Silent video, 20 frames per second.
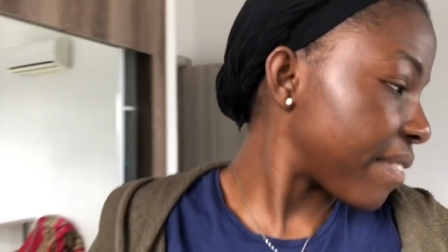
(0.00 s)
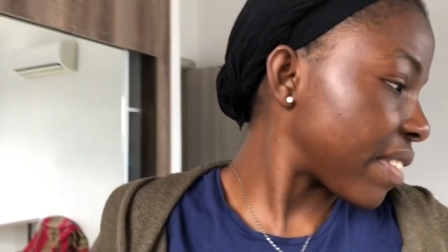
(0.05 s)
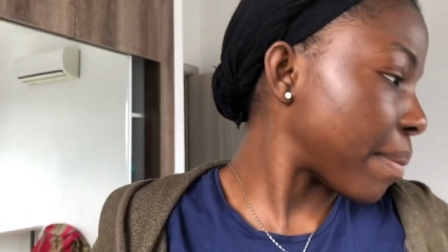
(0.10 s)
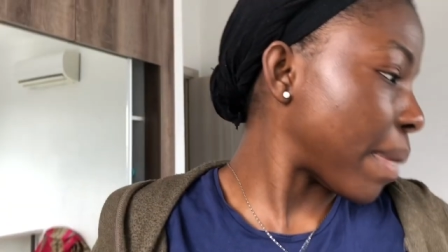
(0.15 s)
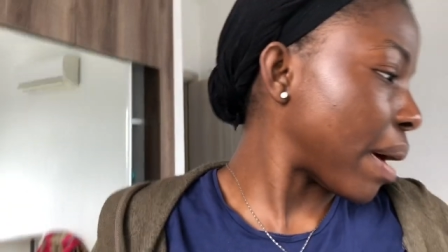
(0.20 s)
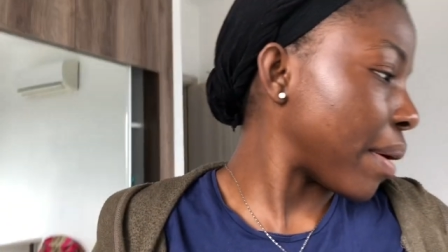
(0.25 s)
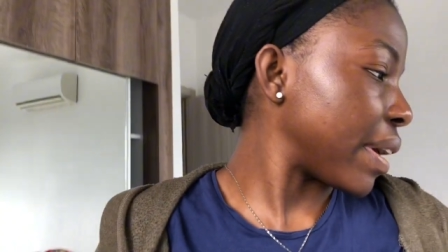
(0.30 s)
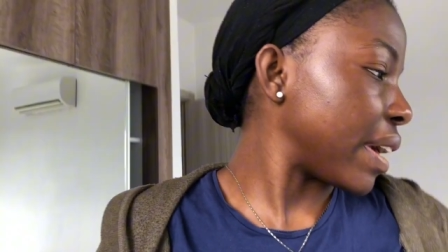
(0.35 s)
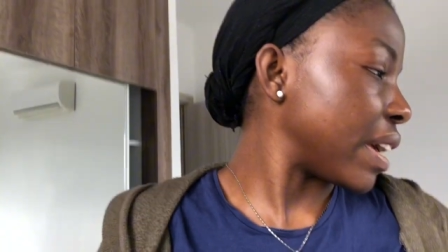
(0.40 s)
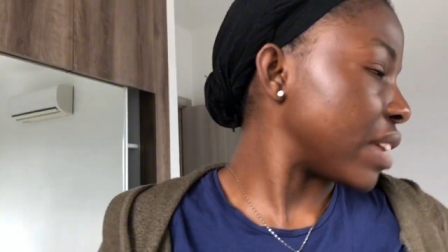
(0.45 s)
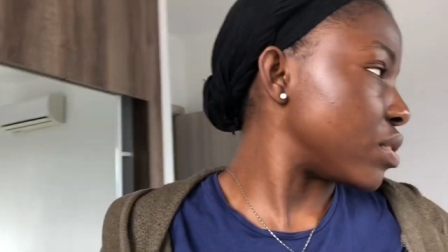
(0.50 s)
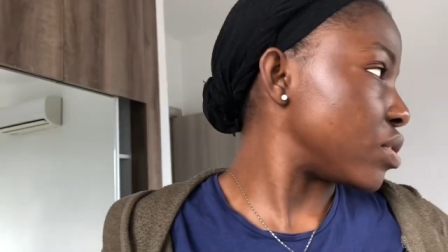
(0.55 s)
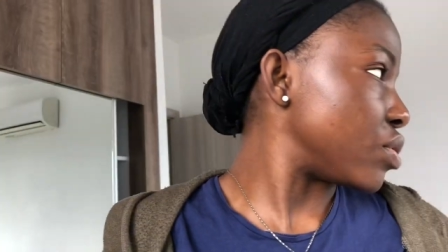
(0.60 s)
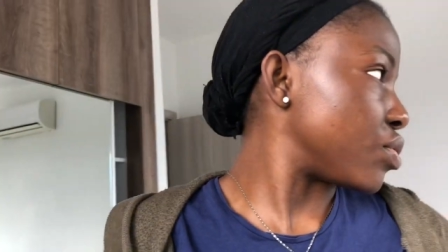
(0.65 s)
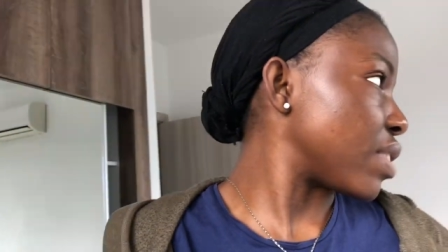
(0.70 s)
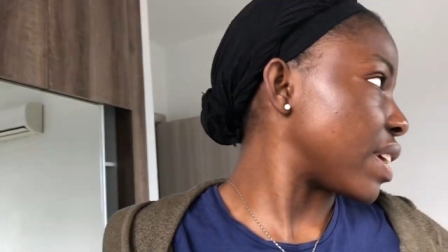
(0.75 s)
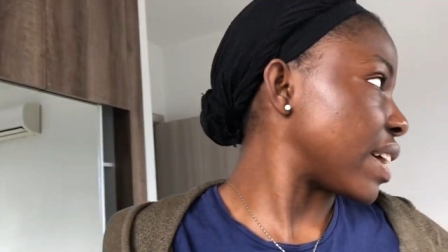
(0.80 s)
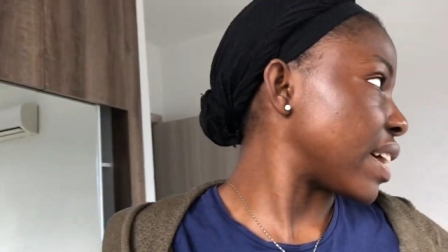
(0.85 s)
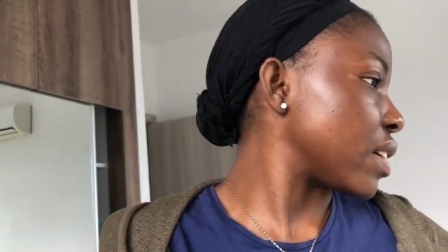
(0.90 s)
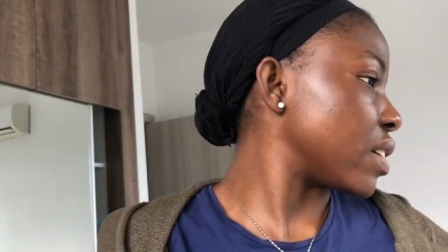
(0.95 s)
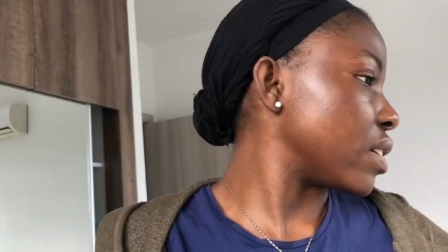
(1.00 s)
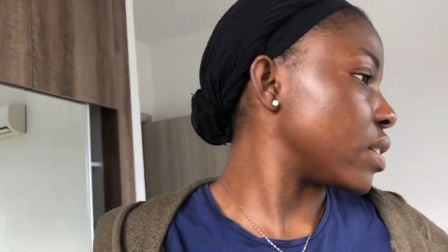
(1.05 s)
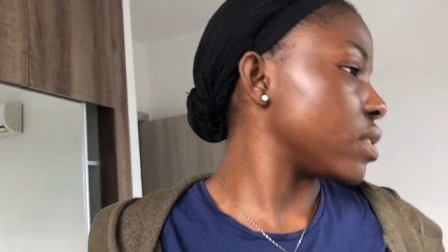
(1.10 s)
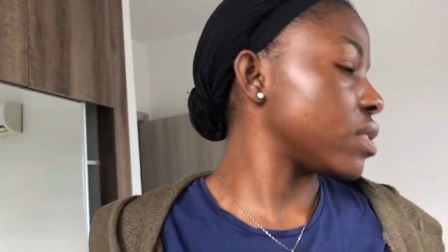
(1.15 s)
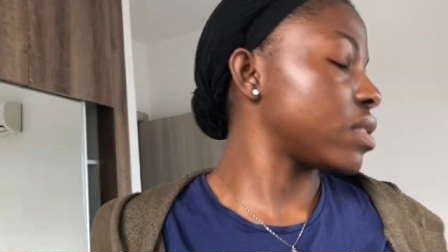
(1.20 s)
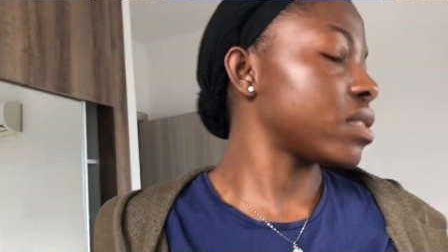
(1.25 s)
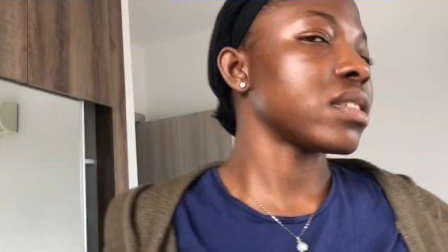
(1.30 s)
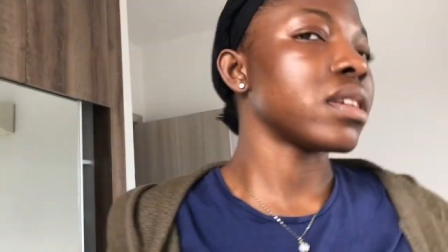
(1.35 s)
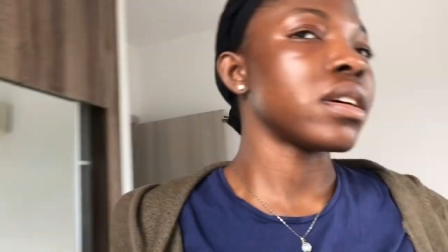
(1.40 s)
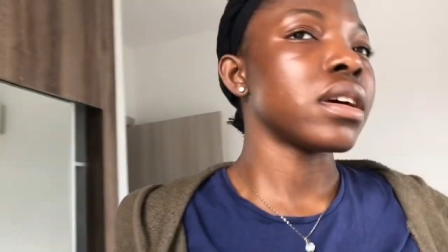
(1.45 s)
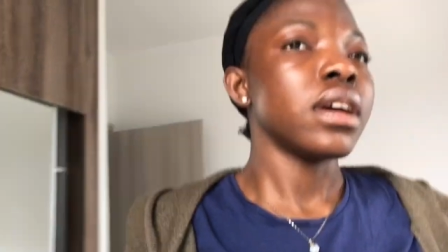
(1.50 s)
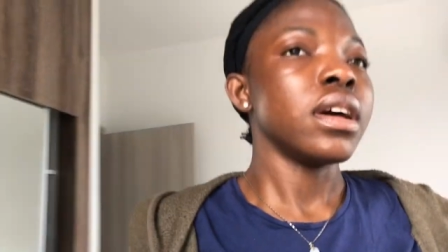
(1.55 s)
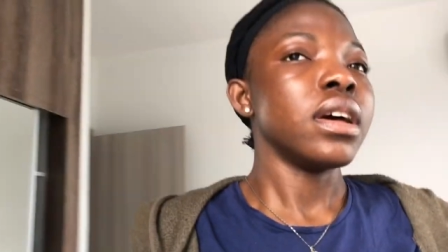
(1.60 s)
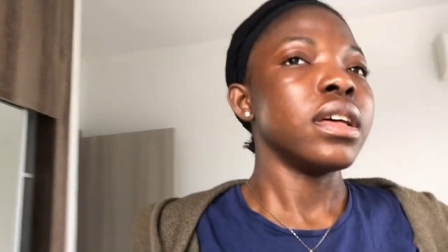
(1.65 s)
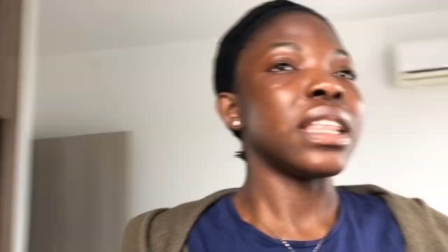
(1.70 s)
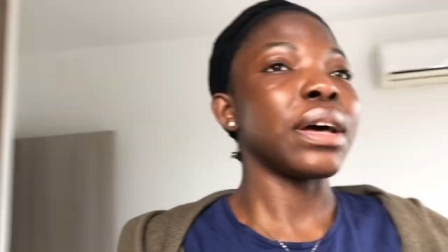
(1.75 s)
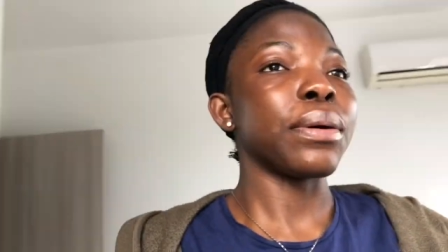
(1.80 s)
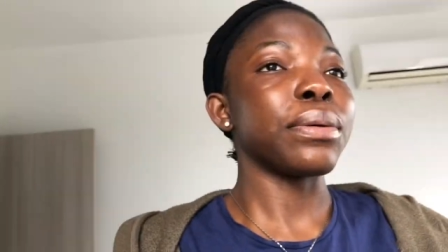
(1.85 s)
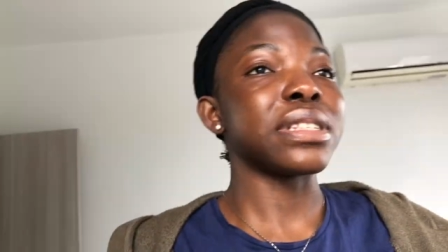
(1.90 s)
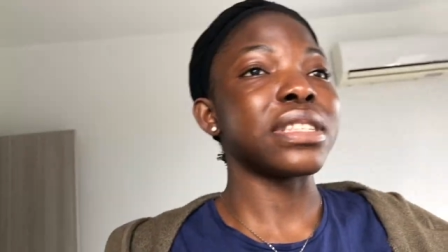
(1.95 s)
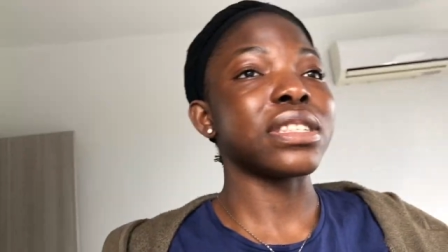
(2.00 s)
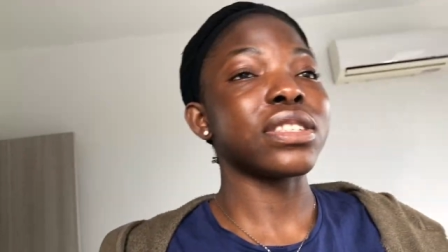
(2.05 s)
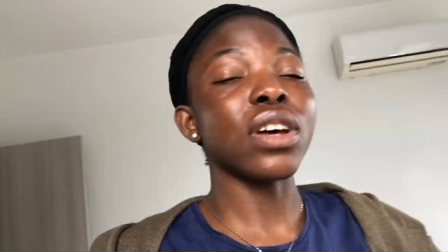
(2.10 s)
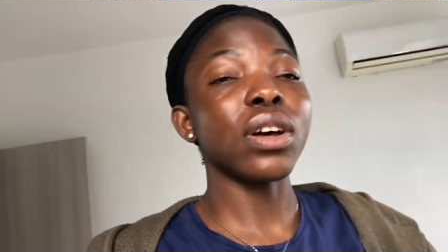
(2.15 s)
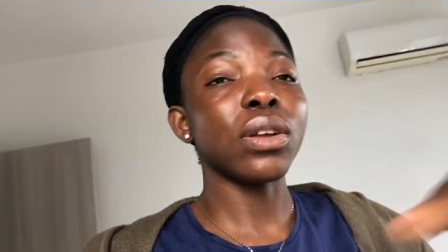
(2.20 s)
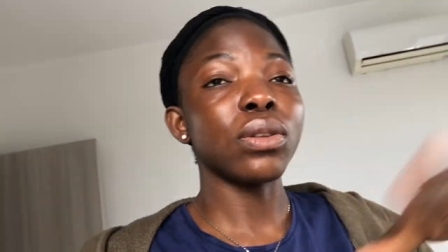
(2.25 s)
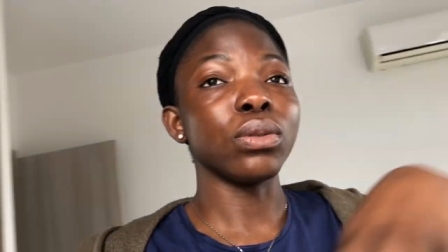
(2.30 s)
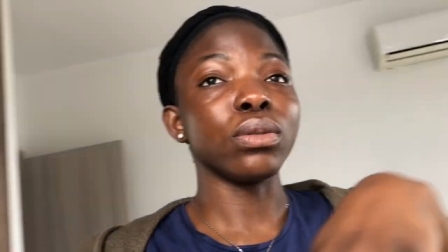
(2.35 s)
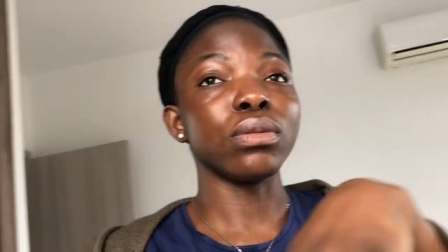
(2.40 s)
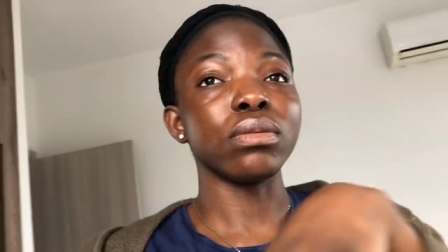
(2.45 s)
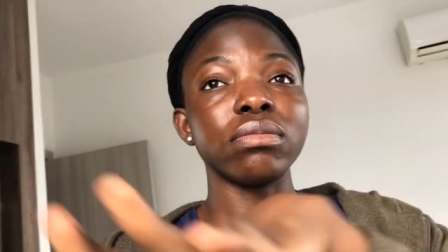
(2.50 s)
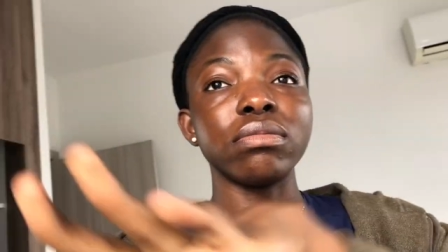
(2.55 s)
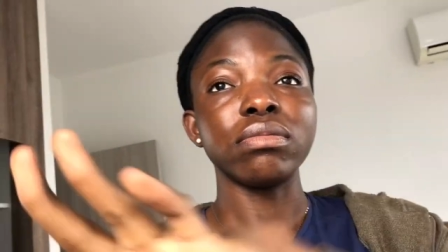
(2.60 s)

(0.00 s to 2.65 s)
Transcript: them out here to dry because there was sun oh,